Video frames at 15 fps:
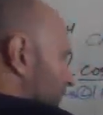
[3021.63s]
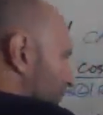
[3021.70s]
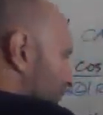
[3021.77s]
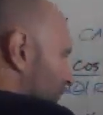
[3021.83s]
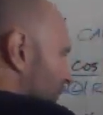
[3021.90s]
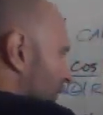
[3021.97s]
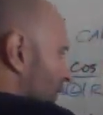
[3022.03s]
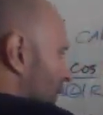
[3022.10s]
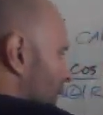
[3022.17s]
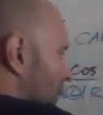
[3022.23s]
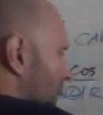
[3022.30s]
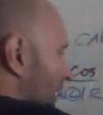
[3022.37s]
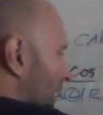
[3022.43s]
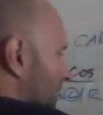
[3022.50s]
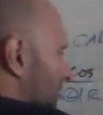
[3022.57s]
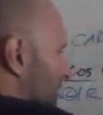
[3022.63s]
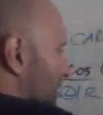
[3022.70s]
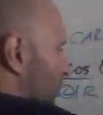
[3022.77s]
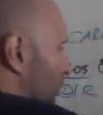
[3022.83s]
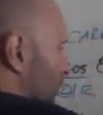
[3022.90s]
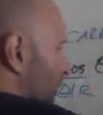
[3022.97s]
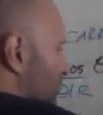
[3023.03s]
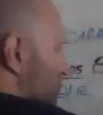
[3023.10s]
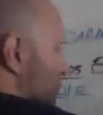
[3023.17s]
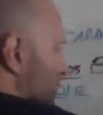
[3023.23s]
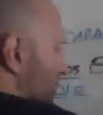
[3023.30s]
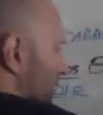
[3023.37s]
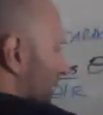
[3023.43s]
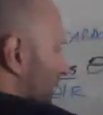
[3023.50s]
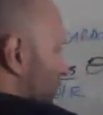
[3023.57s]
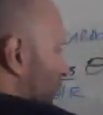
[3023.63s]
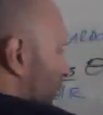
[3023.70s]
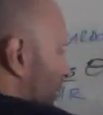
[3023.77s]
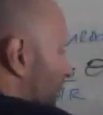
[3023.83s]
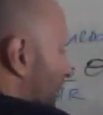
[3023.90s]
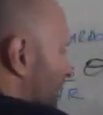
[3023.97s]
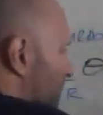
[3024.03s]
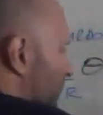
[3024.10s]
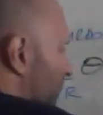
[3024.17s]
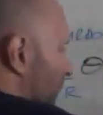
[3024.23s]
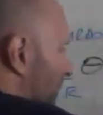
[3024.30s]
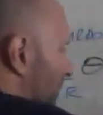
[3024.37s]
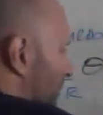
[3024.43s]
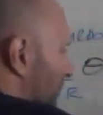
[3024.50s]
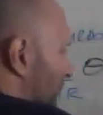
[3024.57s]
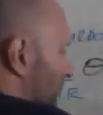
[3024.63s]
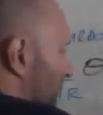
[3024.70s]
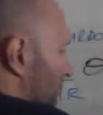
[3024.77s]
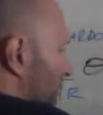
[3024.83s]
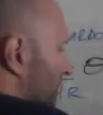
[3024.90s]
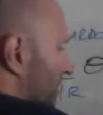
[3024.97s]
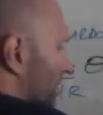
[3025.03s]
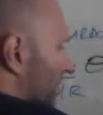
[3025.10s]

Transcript: Still have the origin as one of my points.